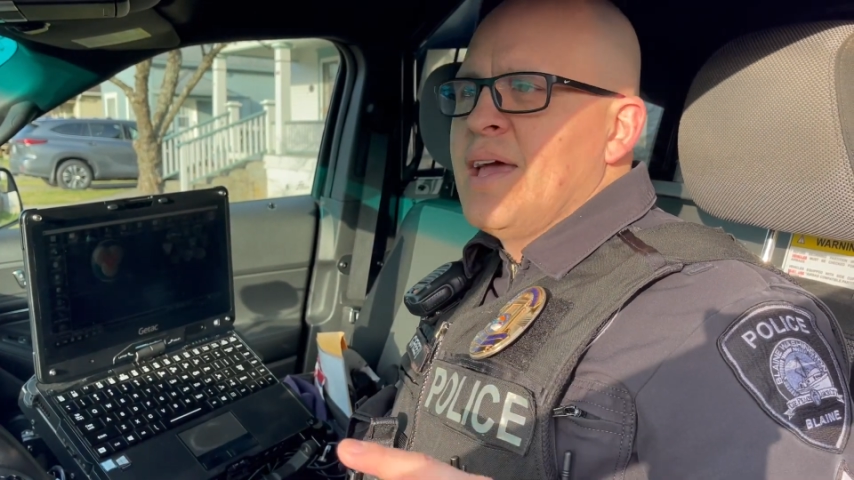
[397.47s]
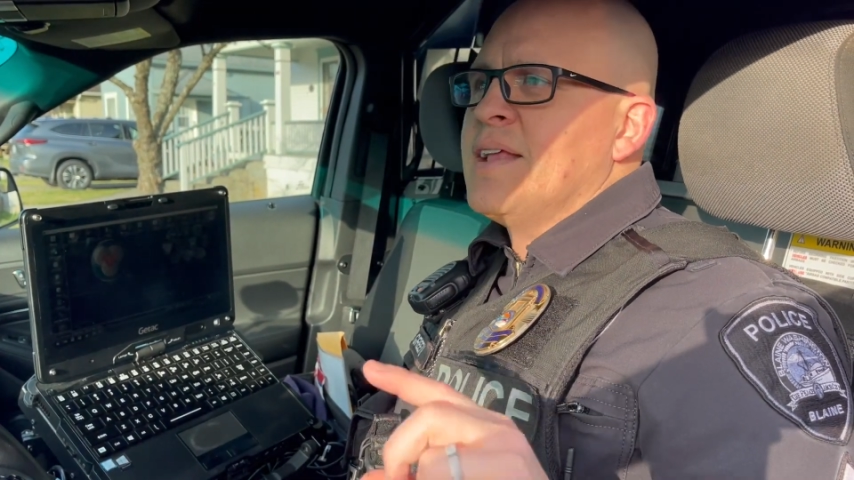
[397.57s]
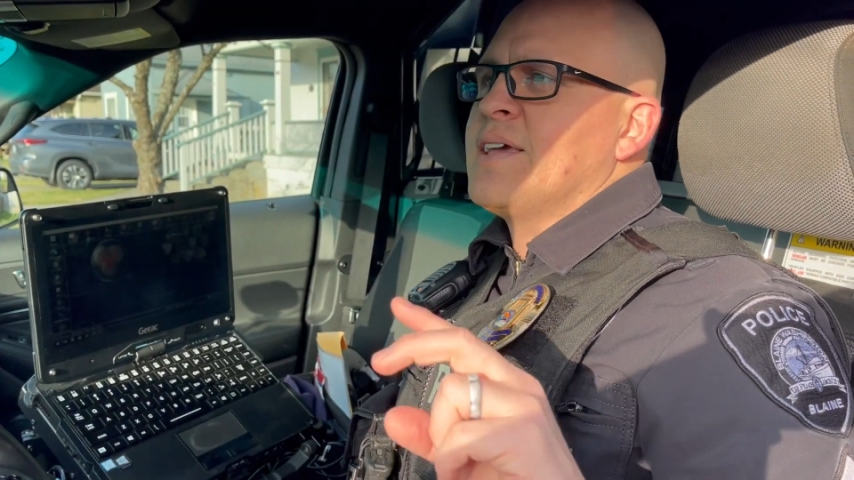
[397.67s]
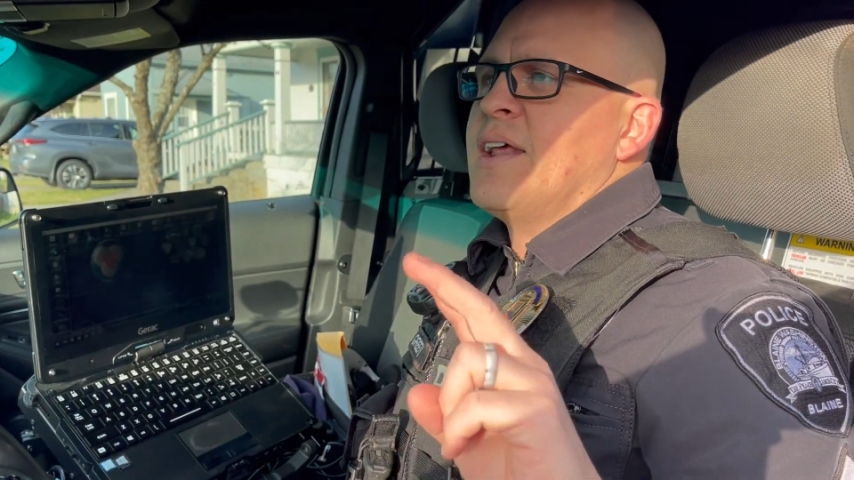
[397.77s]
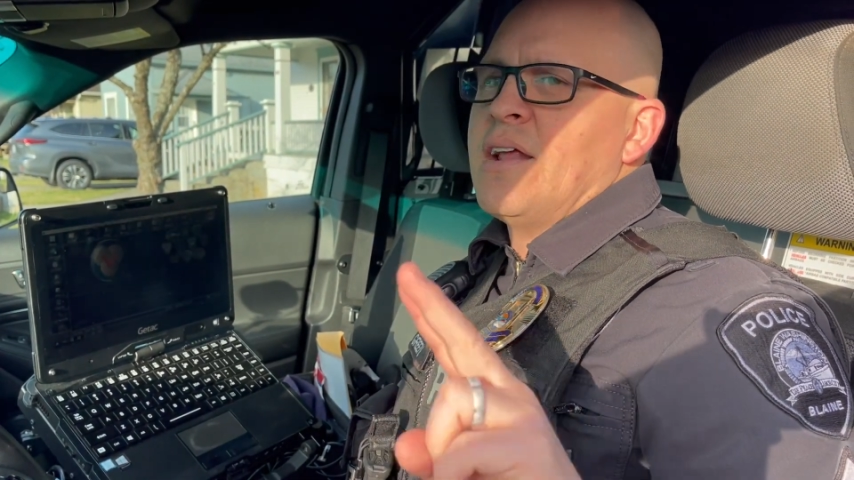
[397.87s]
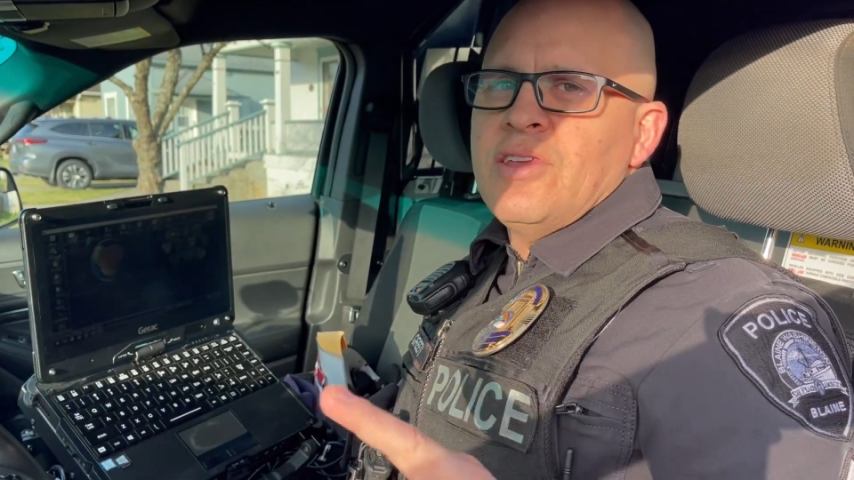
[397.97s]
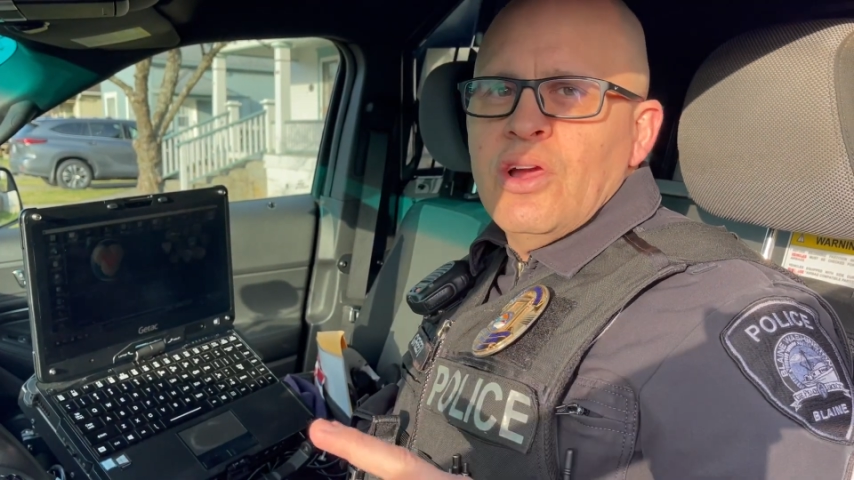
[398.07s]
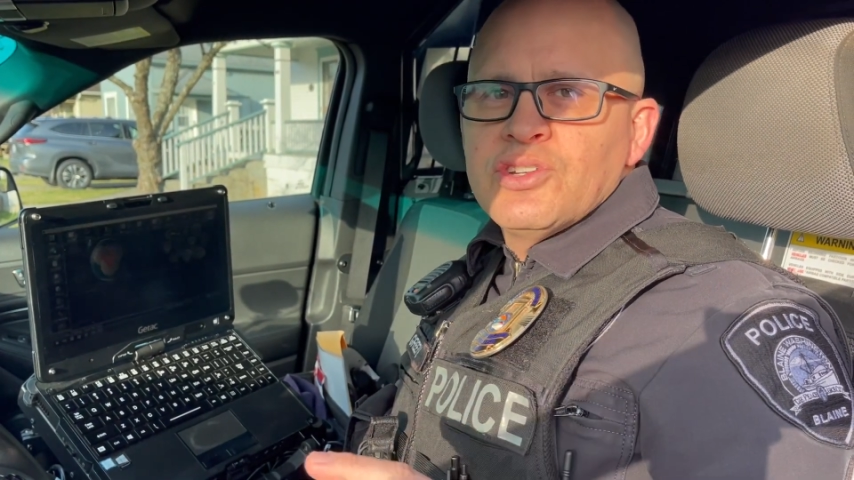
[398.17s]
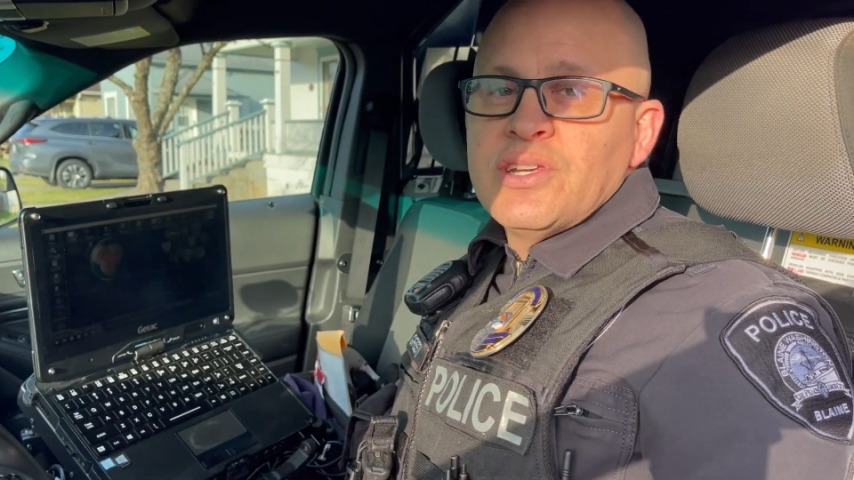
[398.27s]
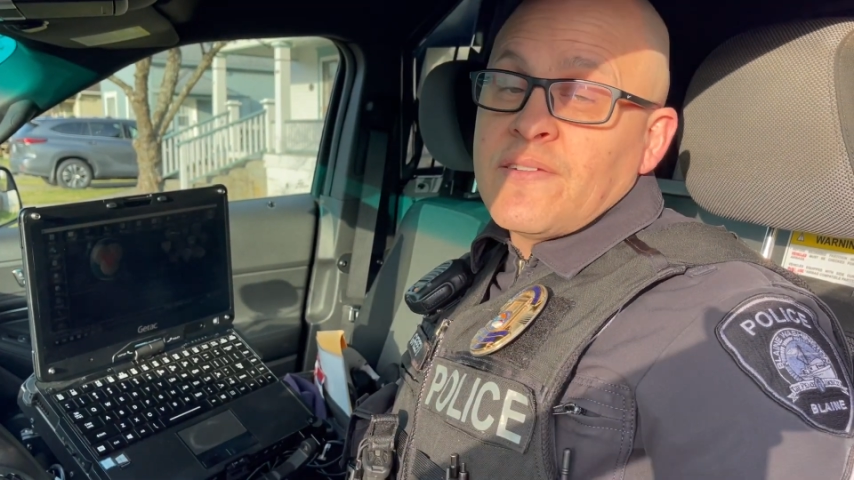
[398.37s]
and canine
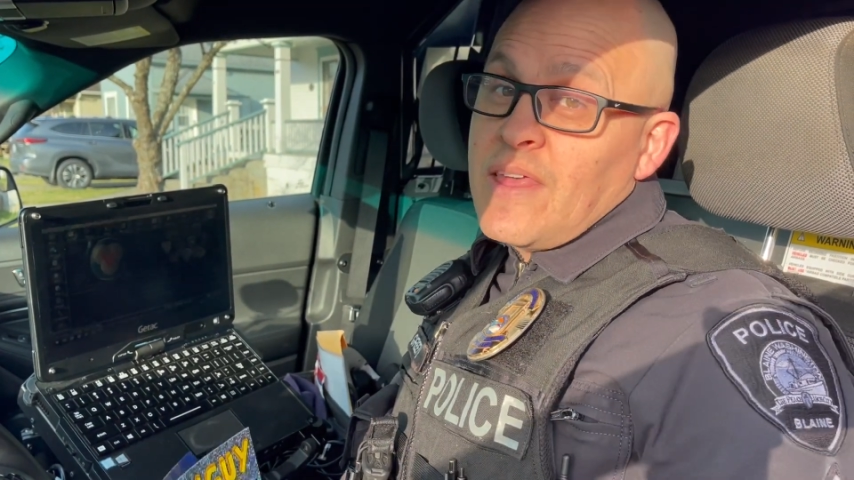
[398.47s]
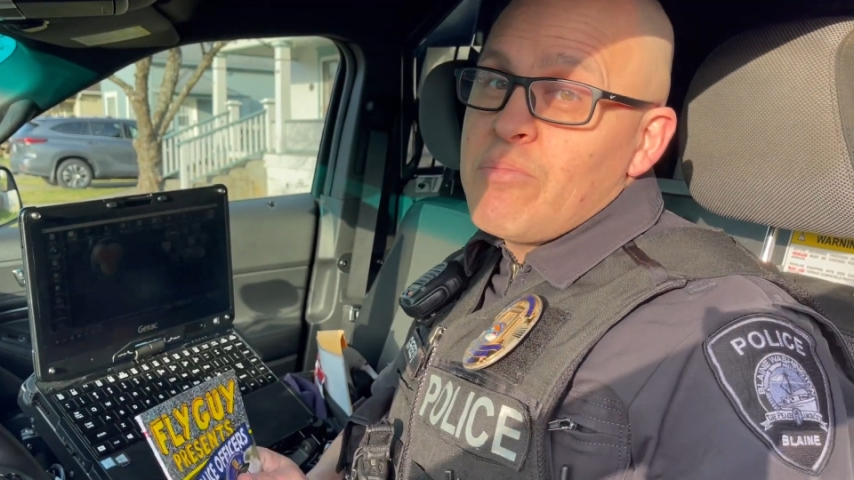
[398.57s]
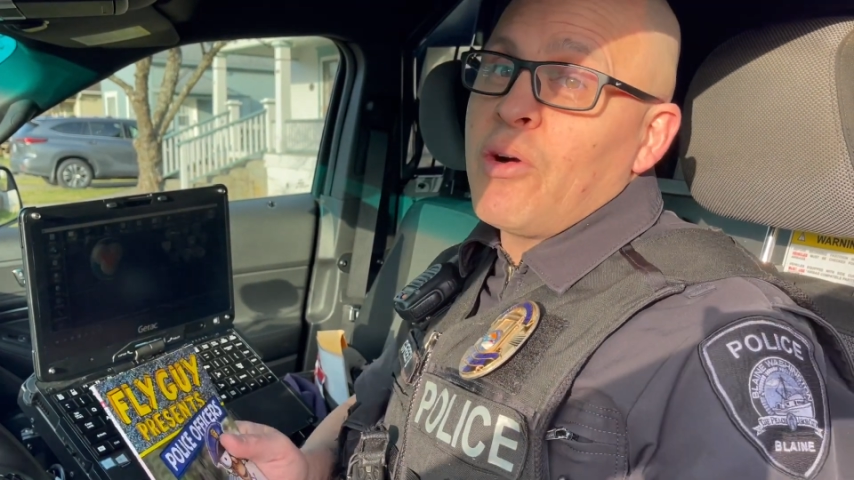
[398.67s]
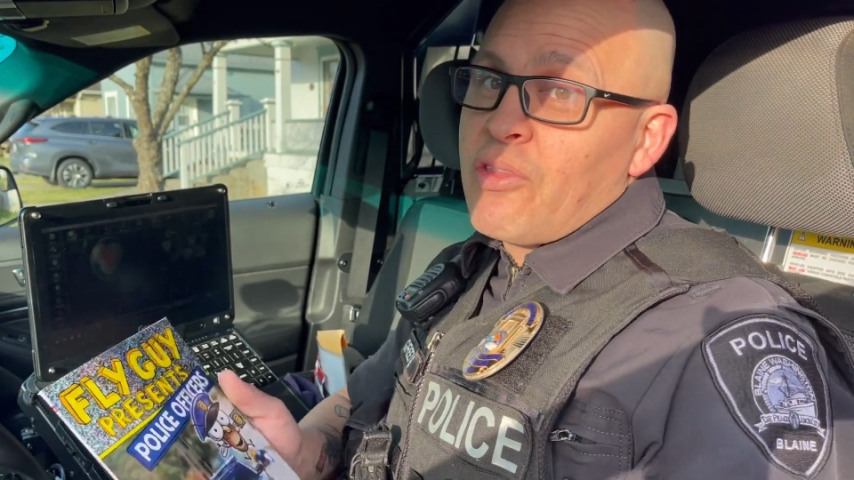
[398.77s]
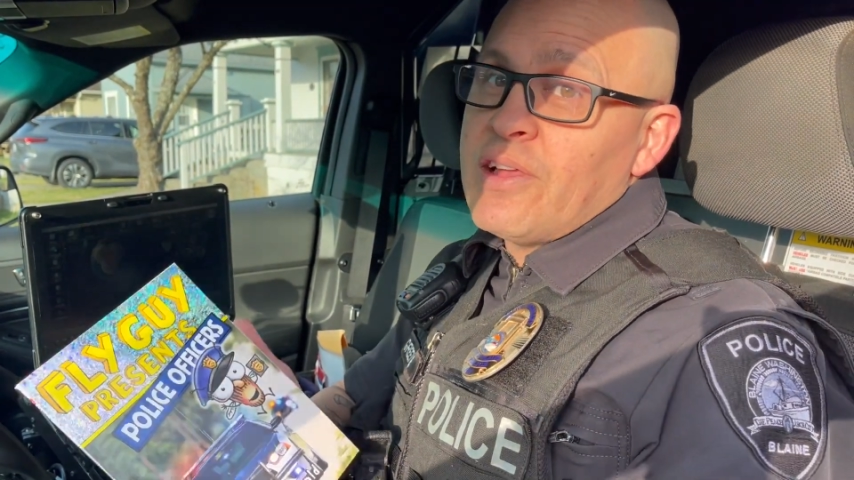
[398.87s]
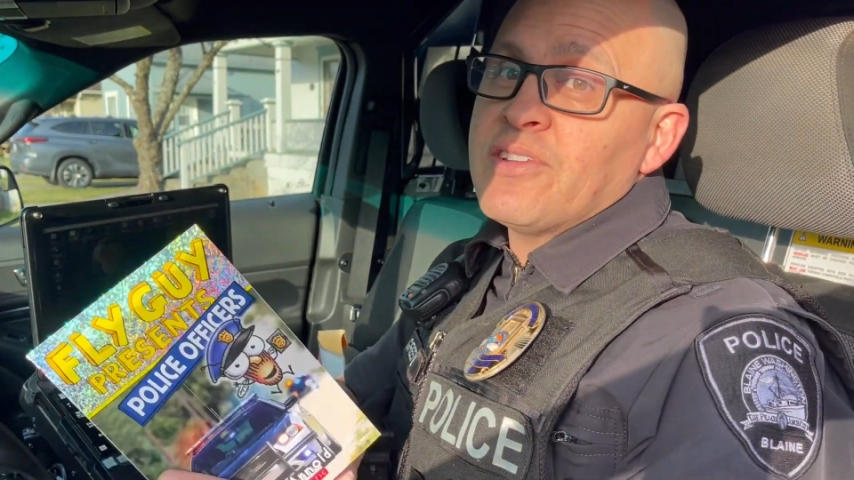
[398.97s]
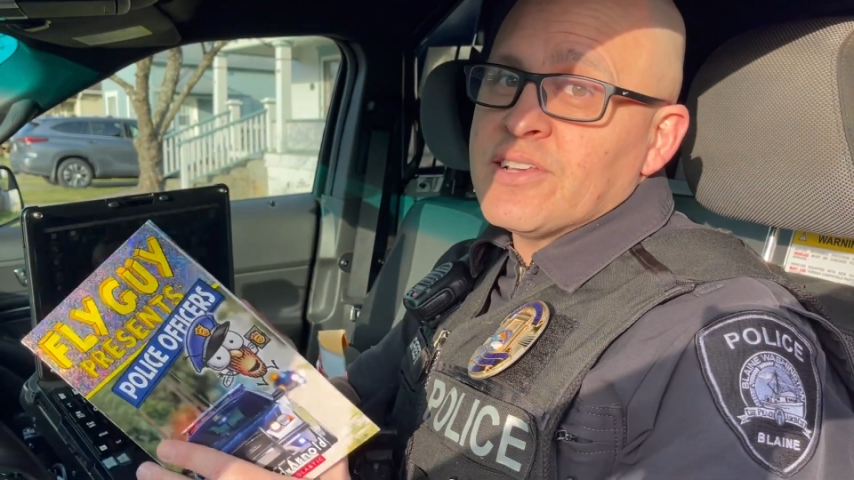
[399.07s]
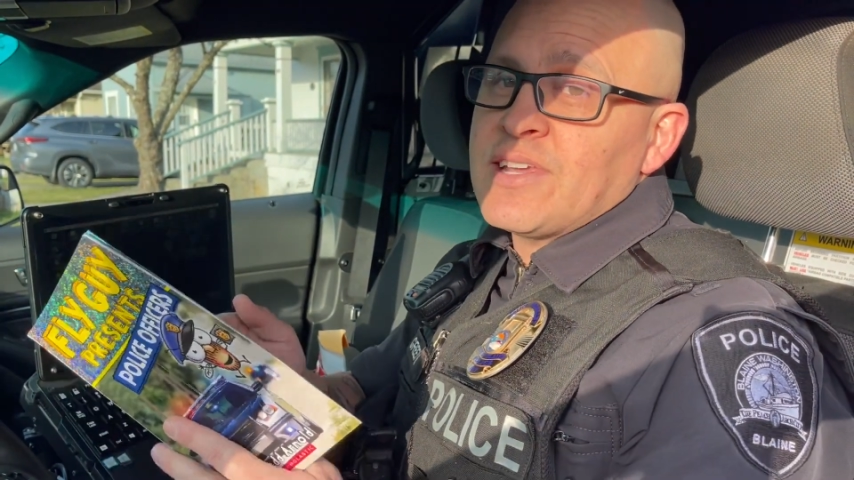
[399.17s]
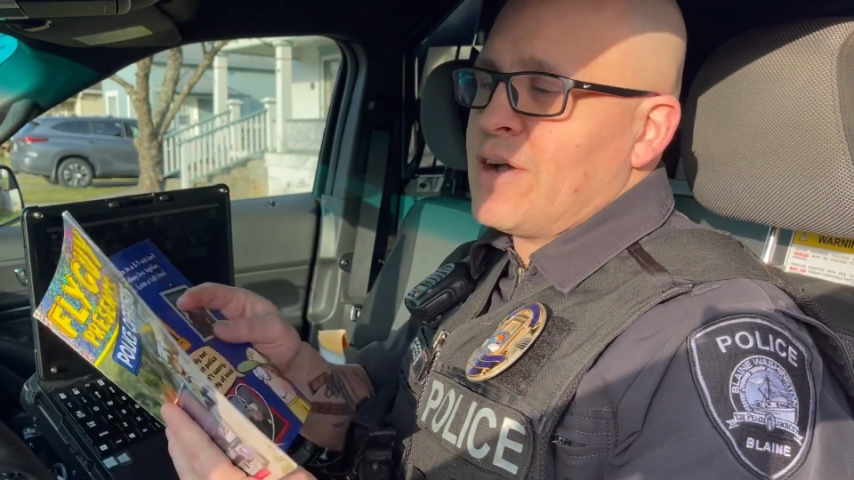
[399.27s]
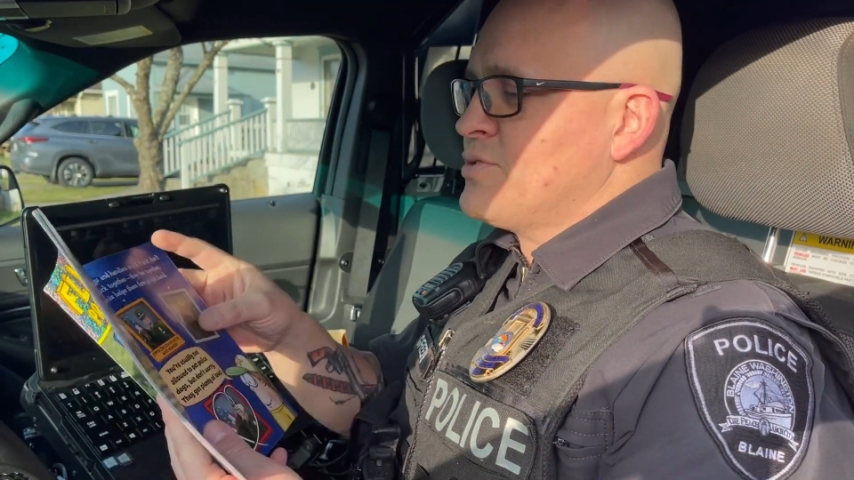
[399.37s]
Yoshi, and they both lived at
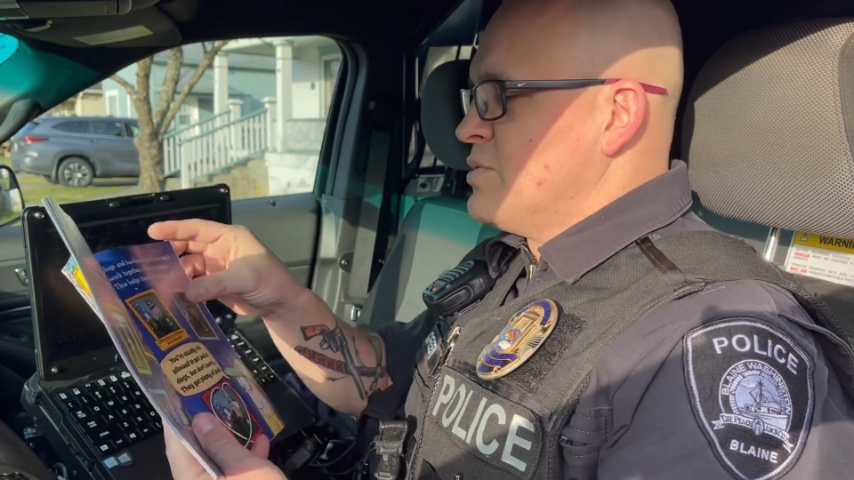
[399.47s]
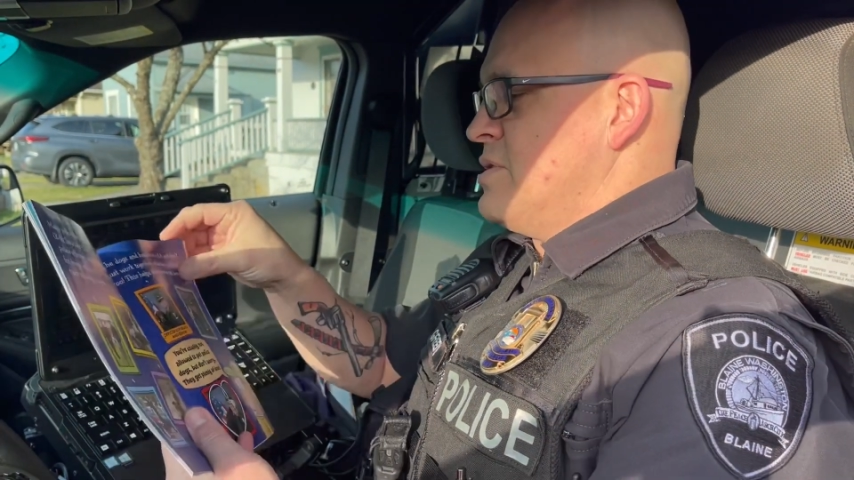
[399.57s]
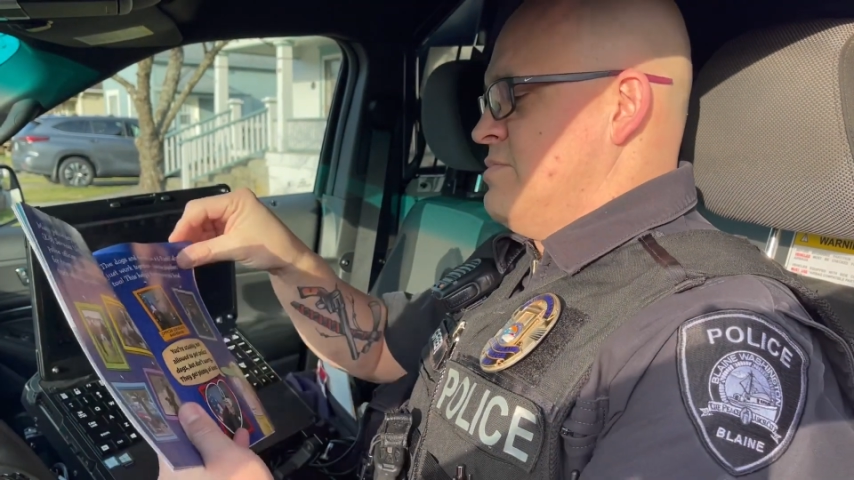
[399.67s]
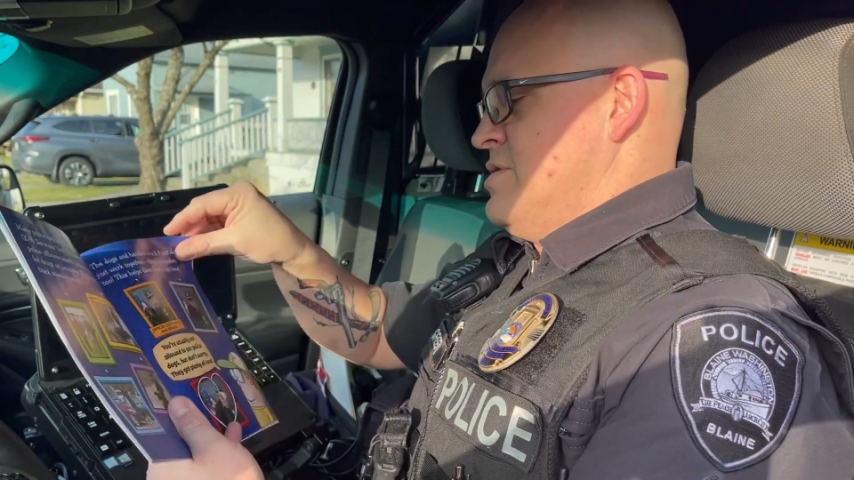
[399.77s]
his house with him.